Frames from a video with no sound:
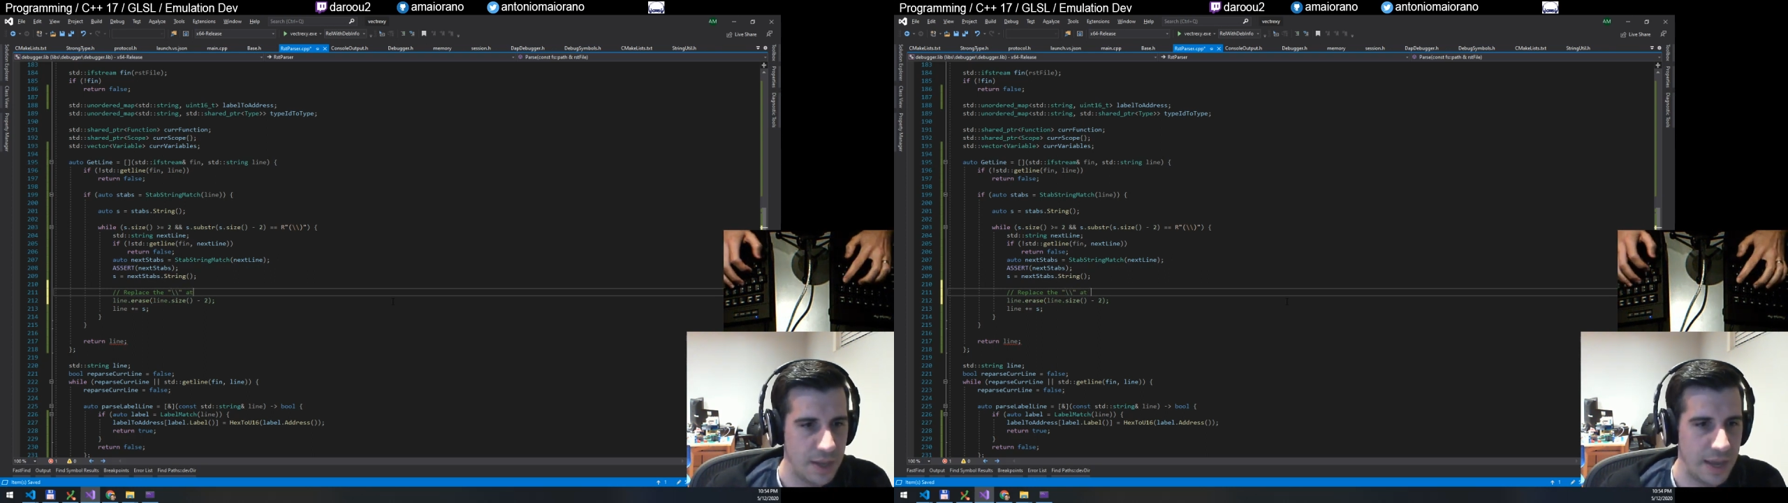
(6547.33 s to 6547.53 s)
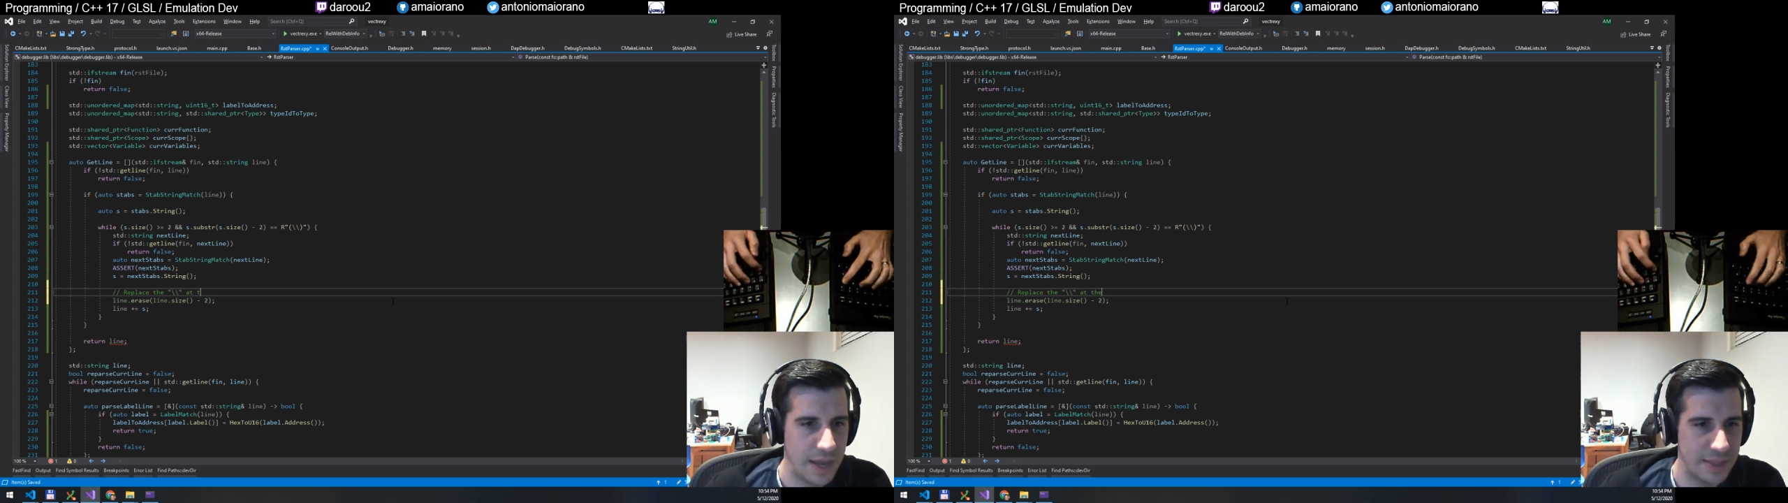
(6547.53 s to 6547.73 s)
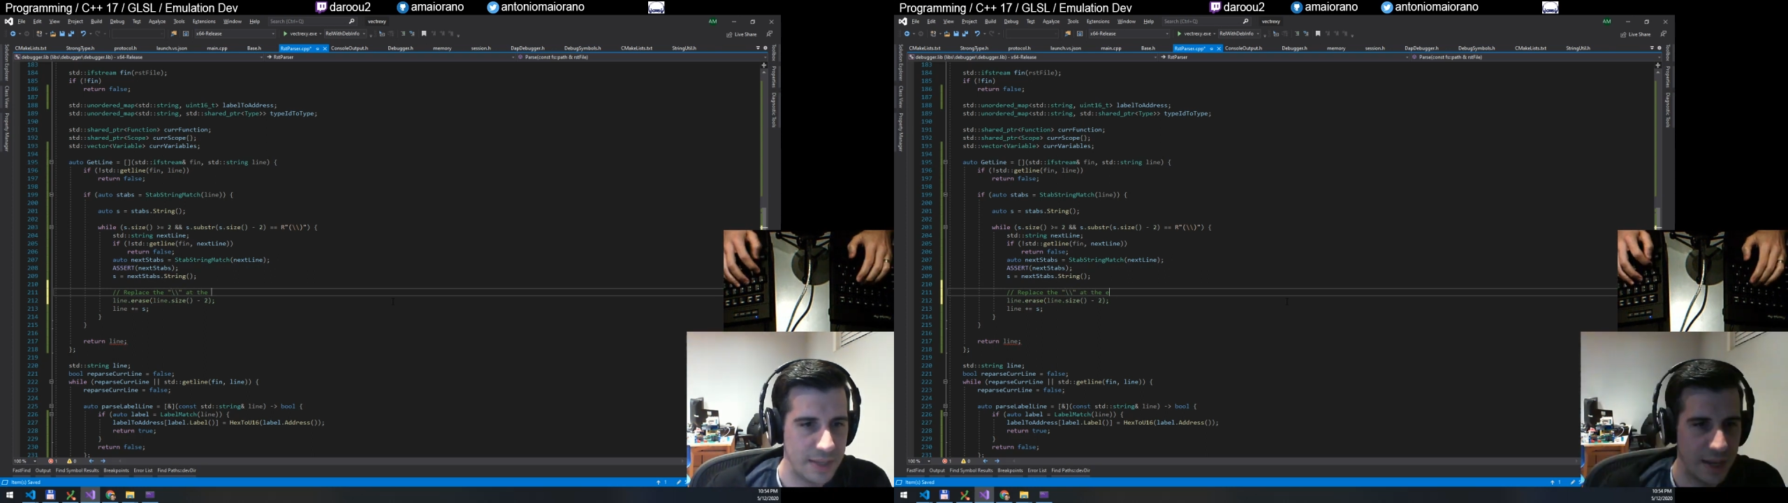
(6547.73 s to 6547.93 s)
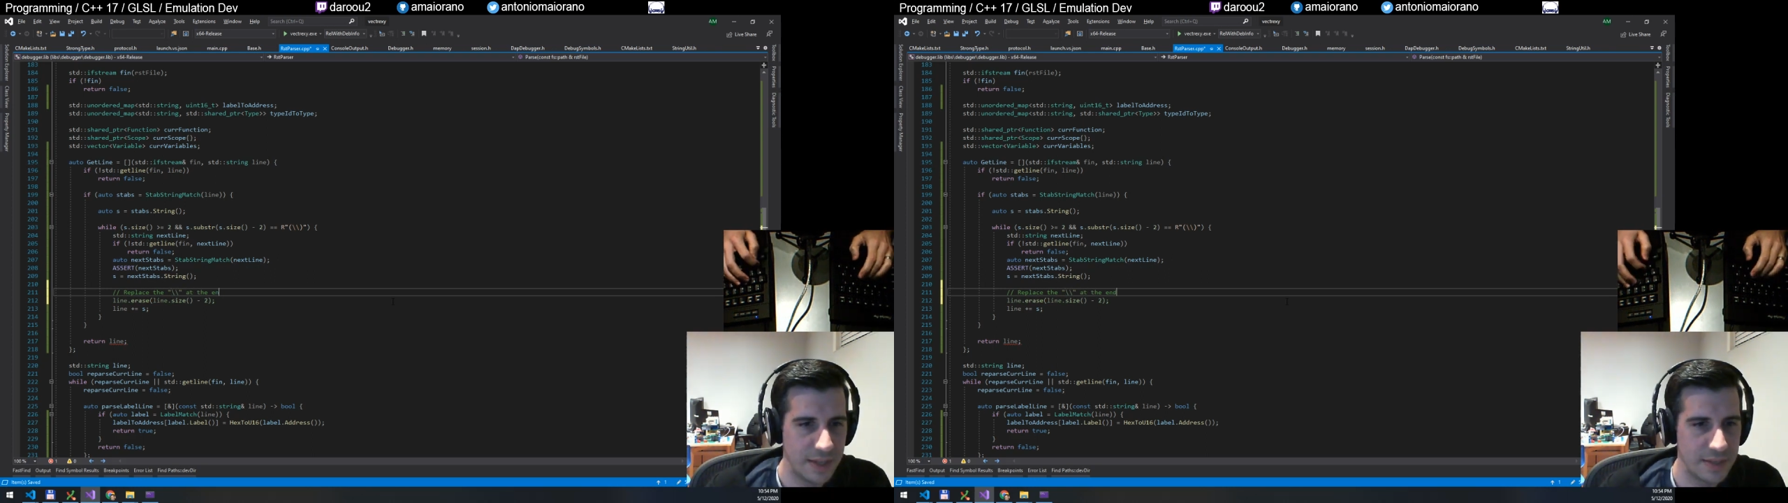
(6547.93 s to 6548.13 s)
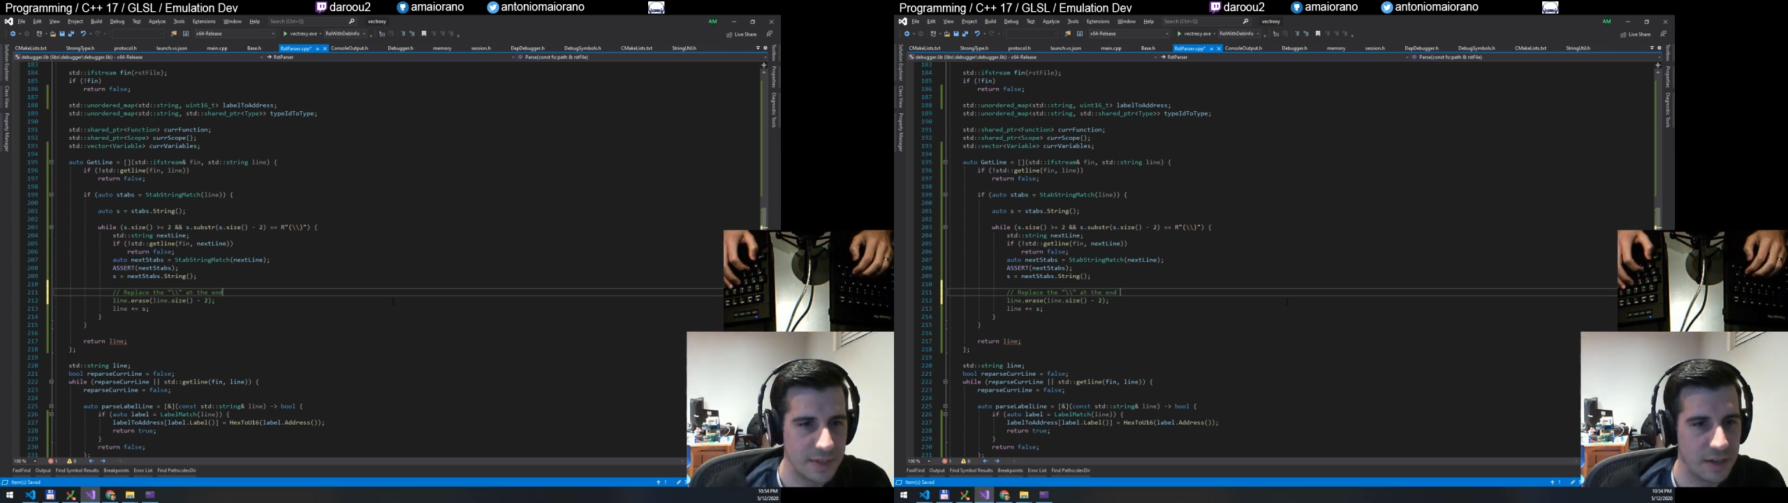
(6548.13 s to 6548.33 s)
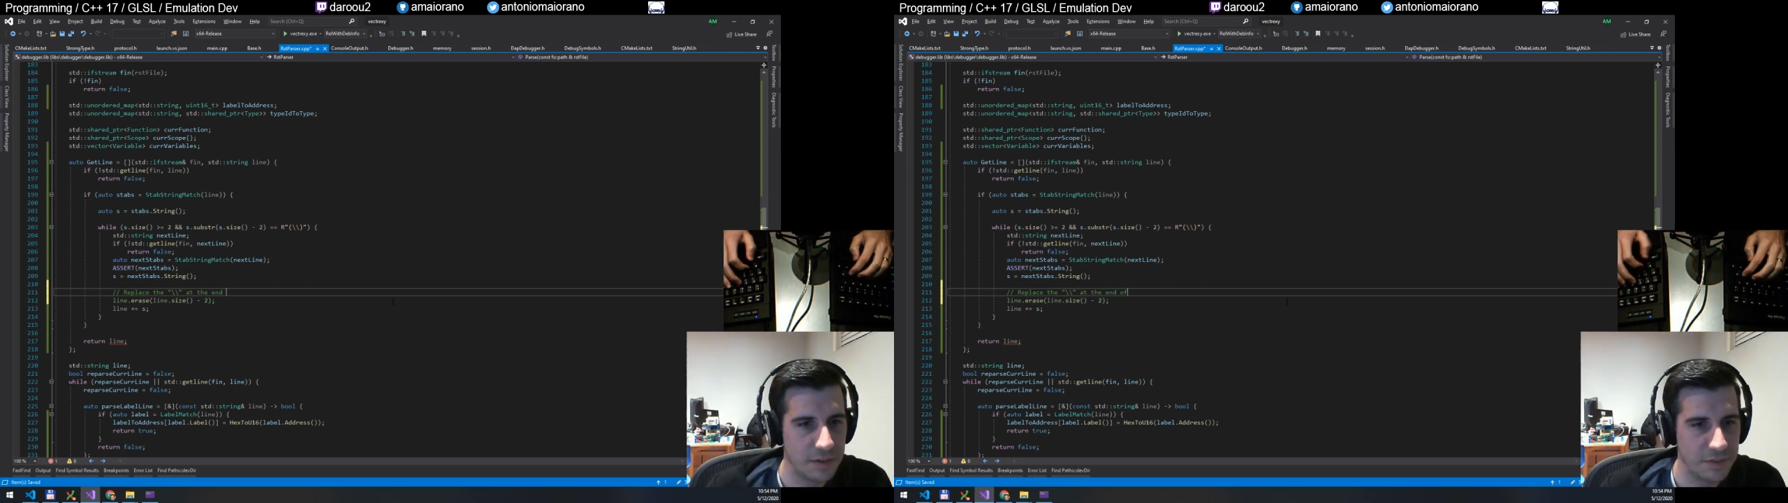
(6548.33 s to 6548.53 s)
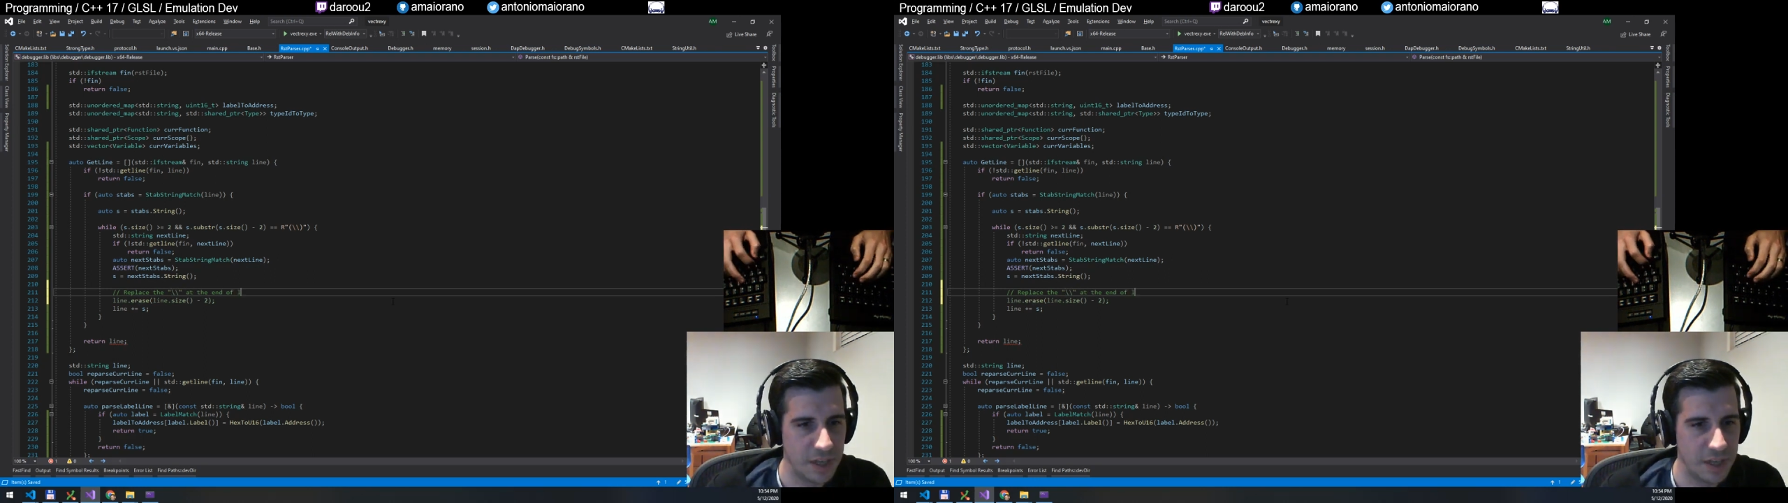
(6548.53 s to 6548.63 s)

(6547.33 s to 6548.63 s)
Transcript: at the end of